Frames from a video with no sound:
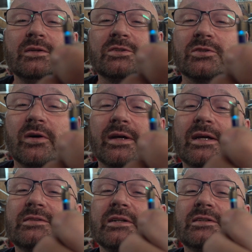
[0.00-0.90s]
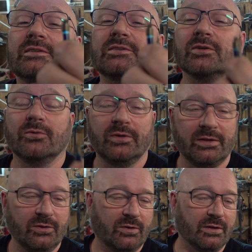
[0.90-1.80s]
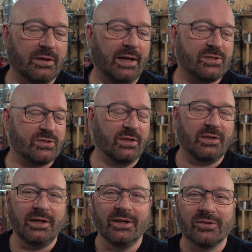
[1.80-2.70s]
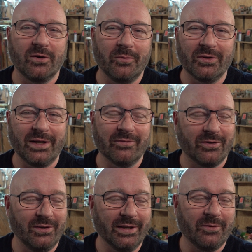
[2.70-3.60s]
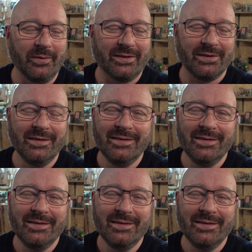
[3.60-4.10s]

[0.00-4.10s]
So I guess it's so that you can catch the tear or whatever liquid